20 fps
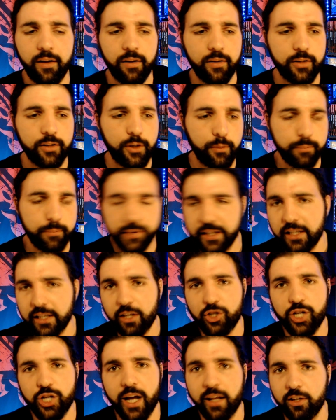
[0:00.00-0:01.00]
complete the
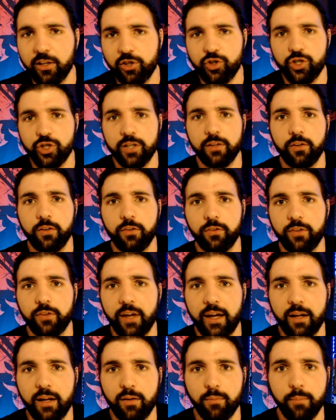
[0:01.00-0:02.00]
challenges
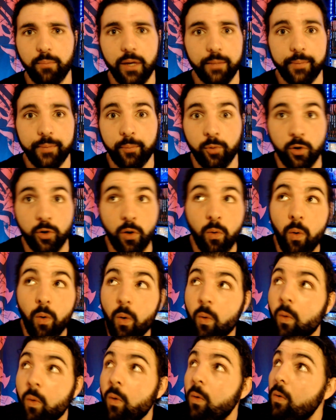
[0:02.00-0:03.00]
and make people go,
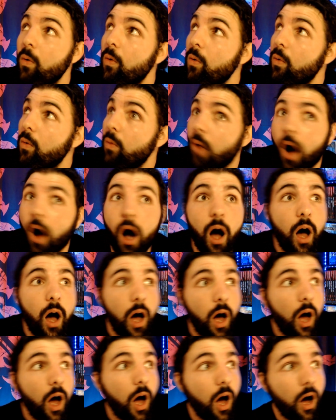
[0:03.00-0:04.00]
ooh,
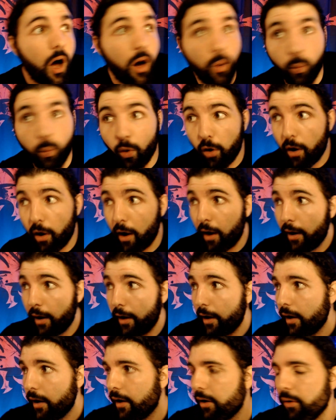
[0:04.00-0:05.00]
ah,
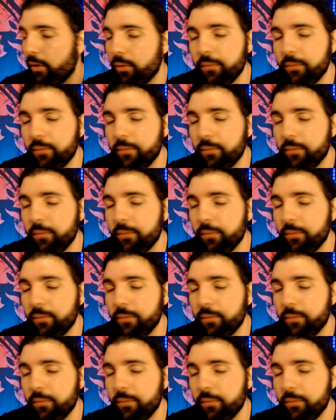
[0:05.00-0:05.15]
wow.